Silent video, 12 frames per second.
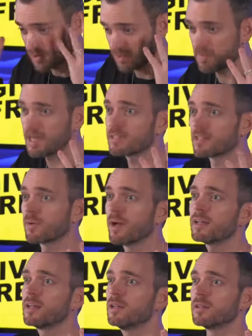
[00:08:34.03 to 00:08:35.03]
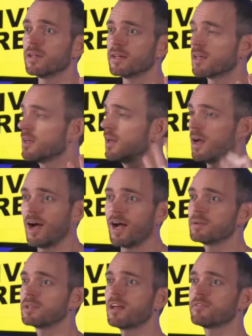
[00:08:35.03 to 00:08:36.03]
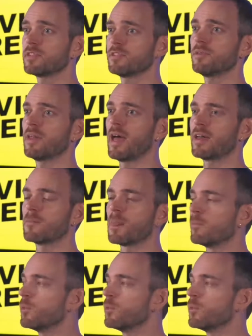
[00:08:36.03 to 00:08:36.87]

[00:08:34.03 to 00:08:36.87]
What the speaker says: this is amazing, right? Like, I would love to do that.